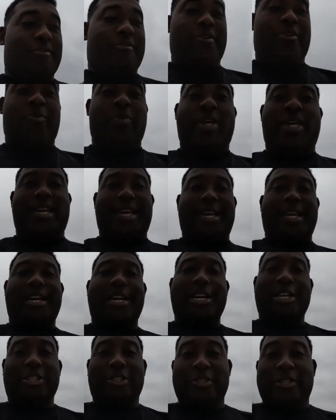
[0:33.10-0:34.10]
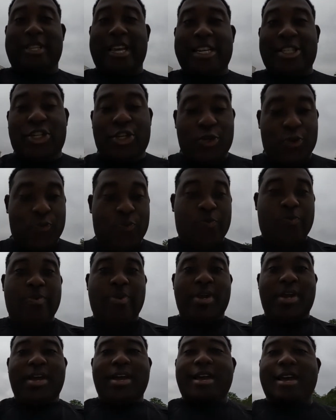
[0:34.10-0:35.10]
for the weekend. So stay tuned
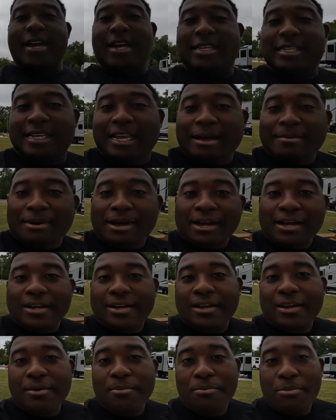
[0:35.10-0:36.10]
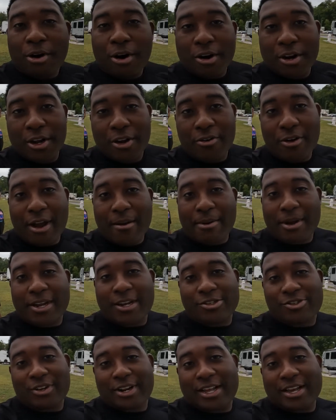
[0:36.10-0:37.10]
as I got my partner in crime out
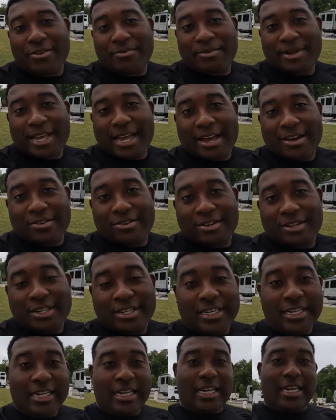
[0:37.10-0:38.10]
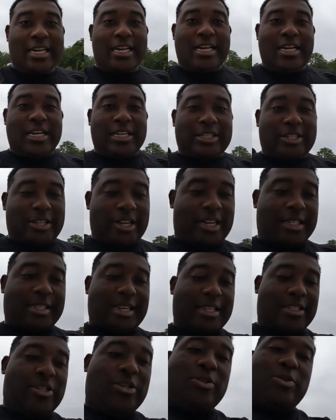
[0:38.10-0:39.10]
here trying to help me out. So y'all
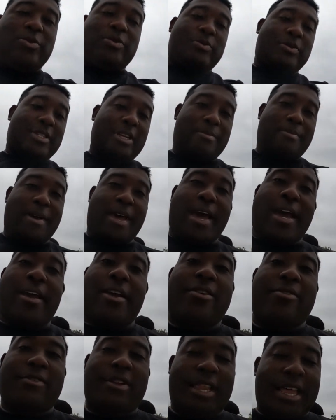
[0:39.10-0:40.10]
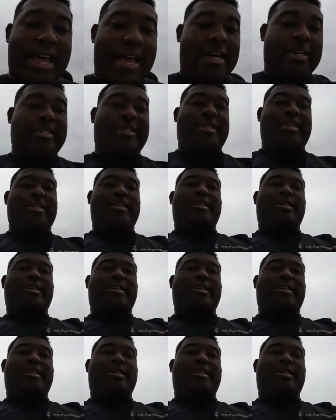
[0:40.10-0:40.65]
stay tuned, sit back, relax.